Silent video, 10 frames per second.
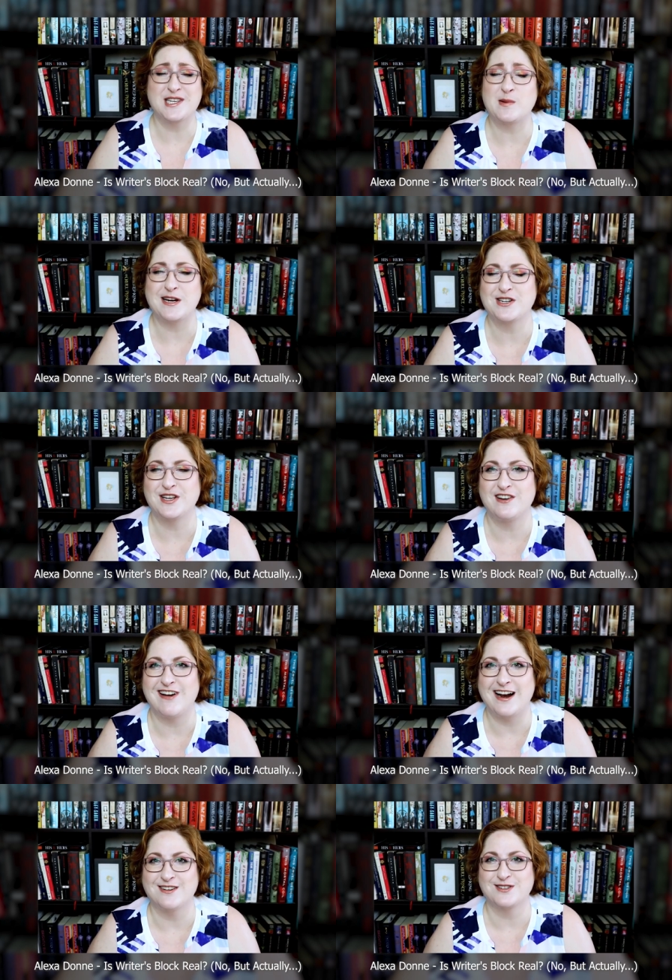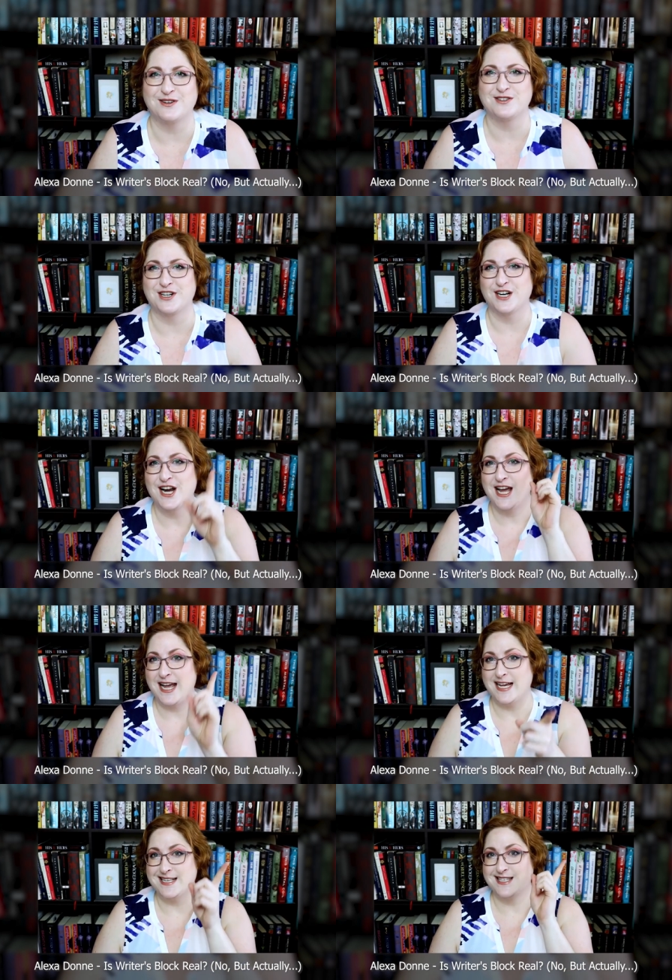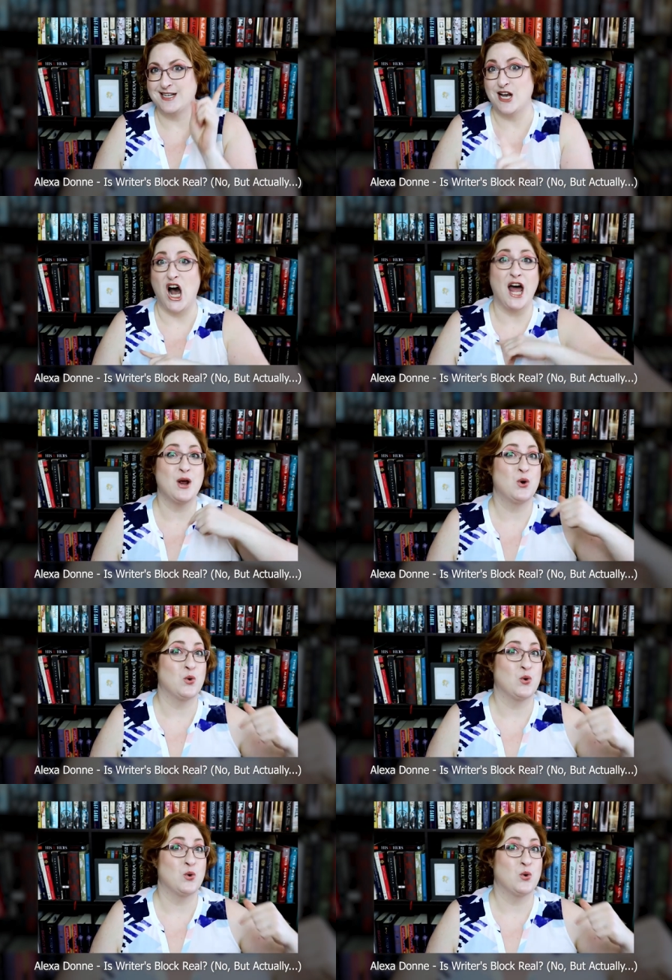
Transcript: especially in writer's culture, is not